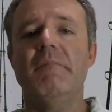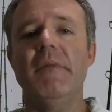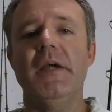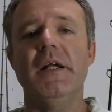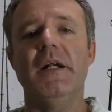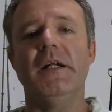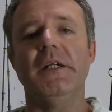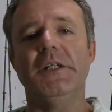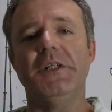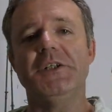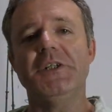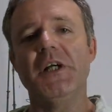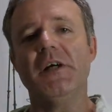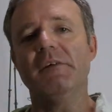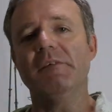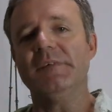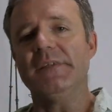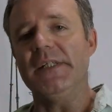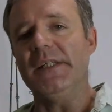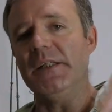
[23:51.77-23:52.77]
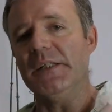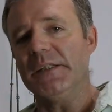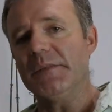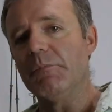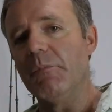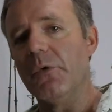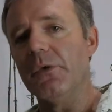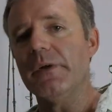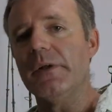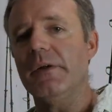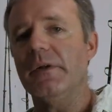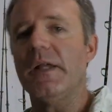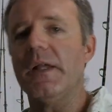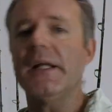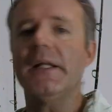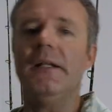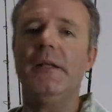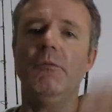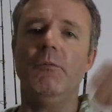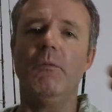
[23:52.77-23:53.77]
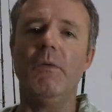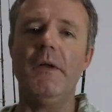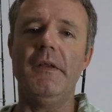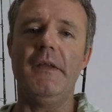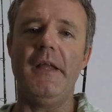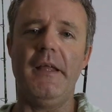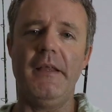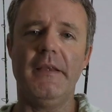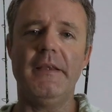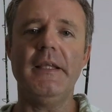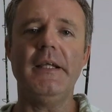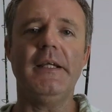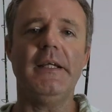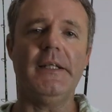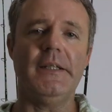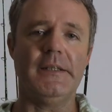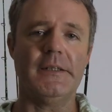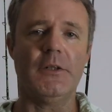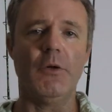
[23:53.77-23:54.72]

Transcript: made on the shelves, and it's more than likely what they think is